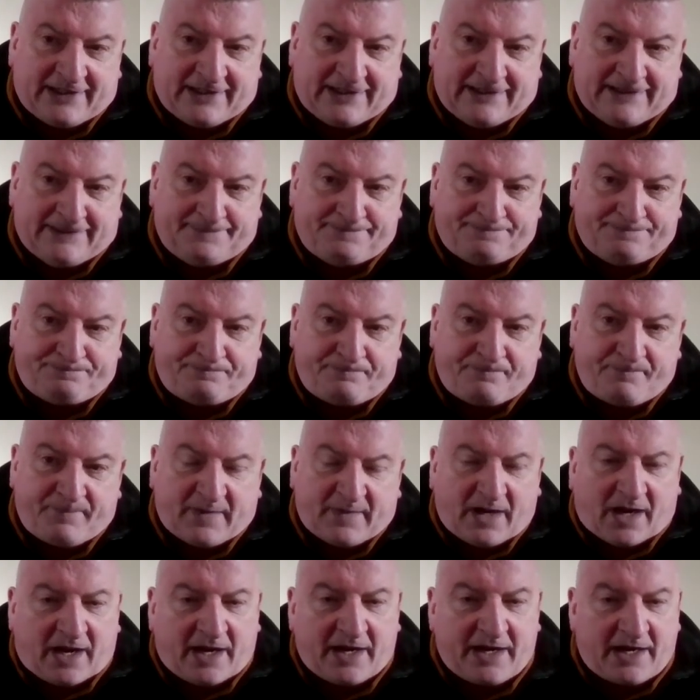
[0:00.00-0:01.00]

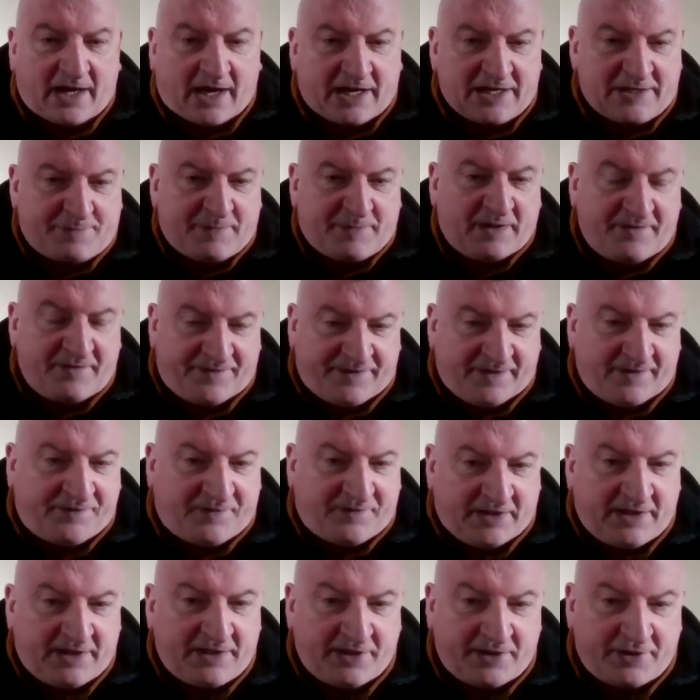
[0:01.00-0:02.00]
I spent
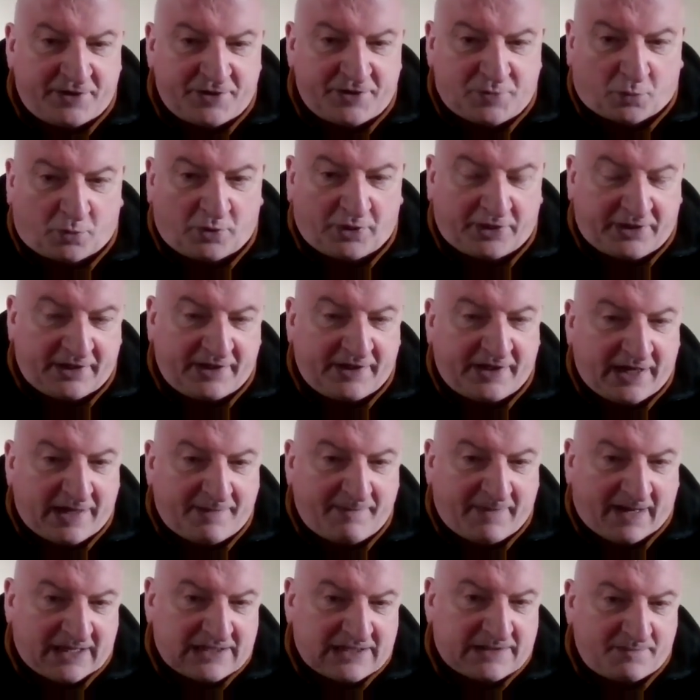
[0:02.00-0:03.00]
15 years working in a
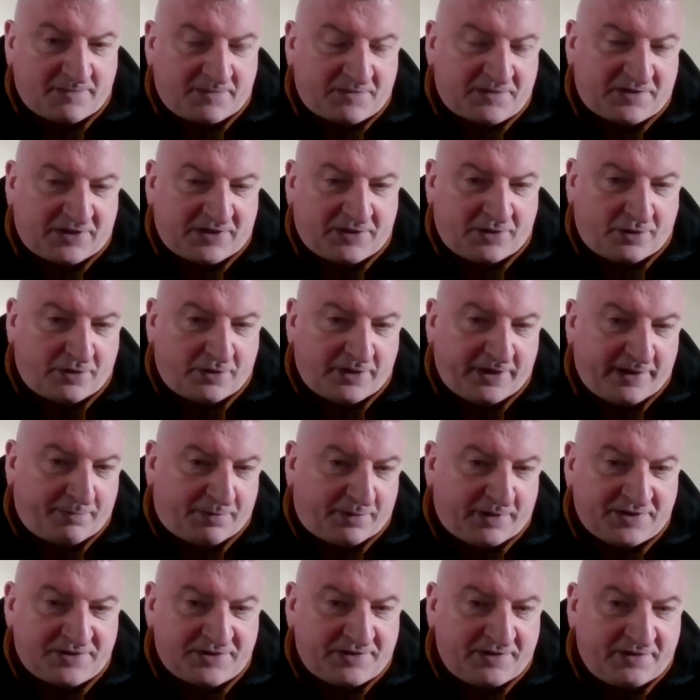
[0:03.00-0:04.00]
maximum security
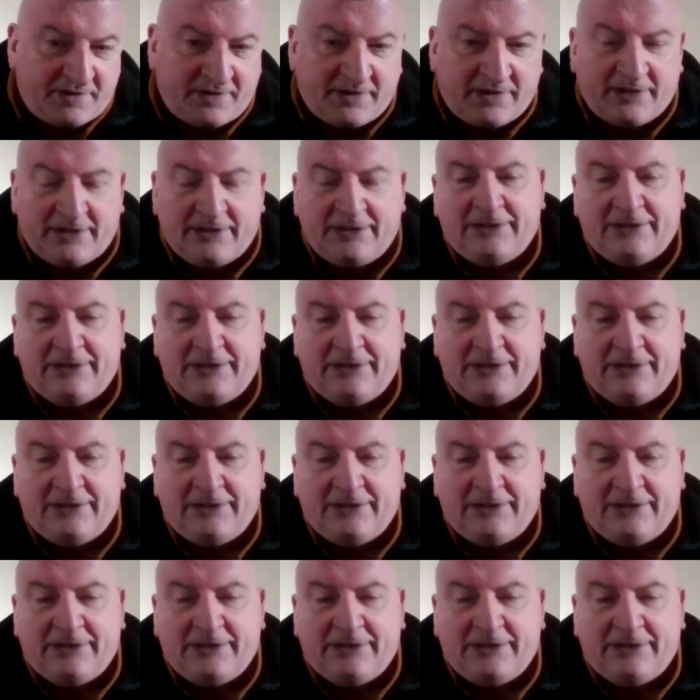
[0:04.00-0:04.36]
prison.